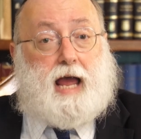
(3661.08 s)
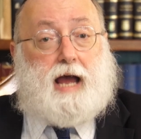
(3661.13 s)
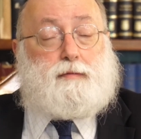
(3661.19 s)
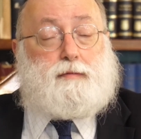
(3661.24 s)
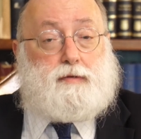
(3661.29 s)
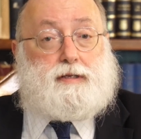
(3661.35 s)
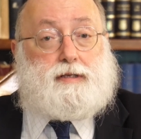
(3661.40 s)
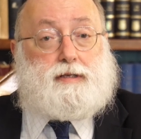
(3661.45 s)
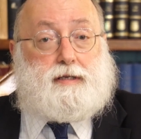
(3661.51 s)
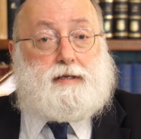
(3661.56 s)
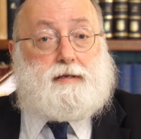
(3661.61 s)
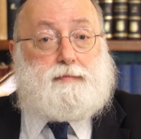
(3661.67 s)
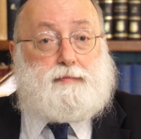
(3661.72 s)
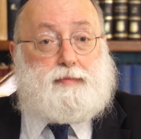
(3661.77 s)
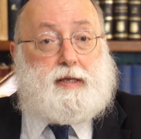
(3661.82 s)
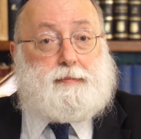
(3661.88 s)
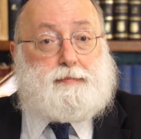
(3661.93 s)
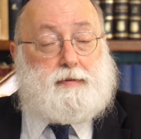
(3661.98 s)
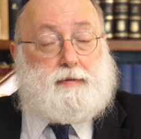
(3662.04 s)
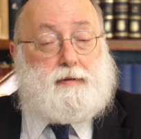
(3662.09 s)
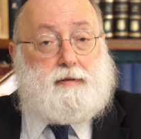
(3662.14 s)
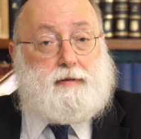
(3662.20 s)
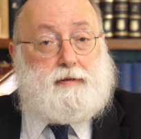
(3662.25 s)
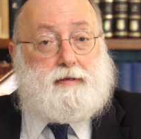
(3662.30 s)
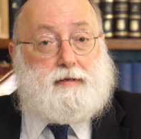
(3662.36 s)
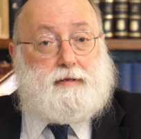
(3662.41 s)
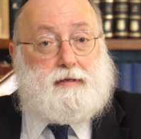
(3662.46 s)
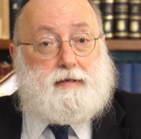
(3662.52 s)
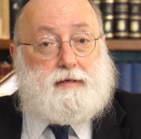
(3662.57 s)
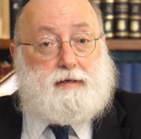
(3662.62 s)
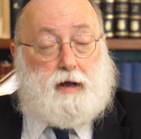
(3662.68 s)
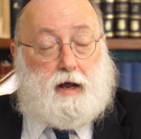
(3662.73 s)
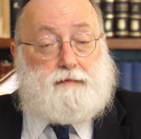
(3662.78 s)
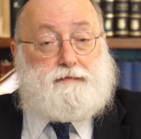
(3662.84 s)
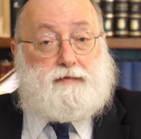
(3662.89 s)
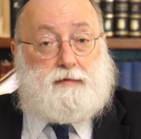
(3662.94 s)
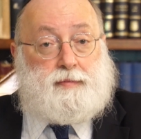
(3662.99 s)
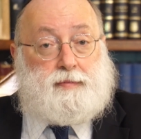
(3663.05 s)
out with people,
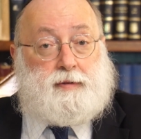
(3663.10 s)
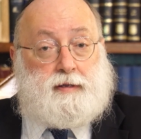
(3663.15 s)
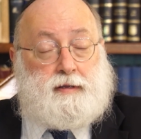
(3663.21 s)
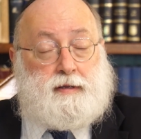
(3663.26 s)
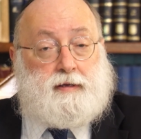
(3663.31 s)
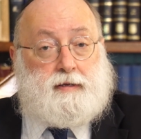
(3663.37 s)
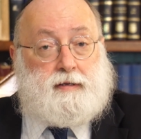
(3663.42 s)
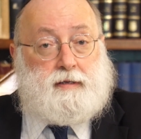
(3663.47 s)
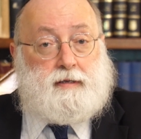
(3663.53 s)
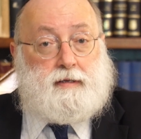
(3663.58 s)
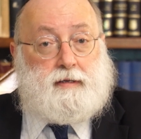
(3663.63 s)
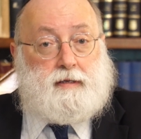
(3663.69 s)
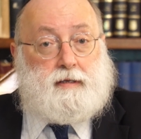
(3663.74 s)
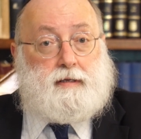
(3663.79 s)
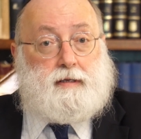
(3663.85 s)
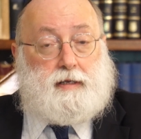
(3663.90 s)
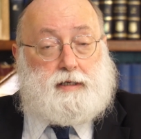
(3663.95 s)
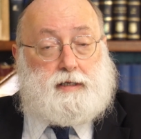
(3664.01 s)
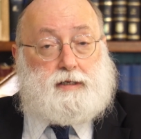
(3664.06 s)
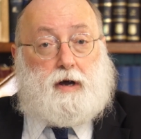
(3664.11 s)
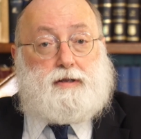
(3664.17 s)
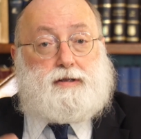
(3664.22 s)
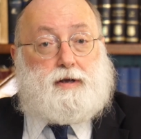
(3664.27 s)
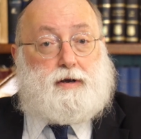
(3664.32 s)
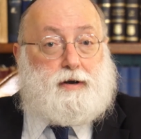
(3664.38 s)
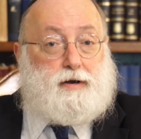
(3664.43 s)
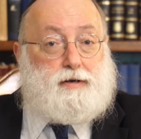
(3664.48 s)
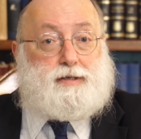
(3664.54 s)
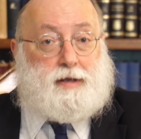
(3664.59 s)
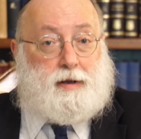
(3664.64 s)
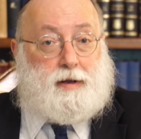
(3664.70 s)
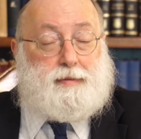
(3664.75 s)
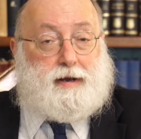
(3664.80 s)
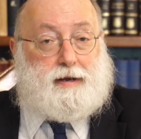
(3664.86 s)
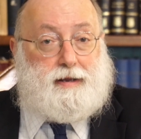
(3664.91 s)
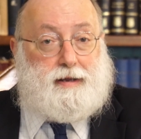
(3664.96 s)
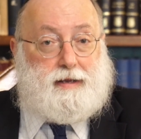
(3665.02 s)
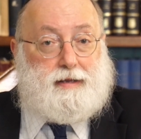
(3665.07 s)
God forbid, he's going to hurt
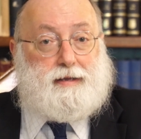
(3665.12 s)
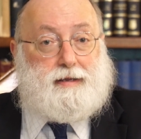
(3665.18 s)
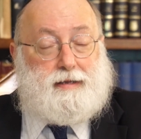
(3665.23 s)
somebody.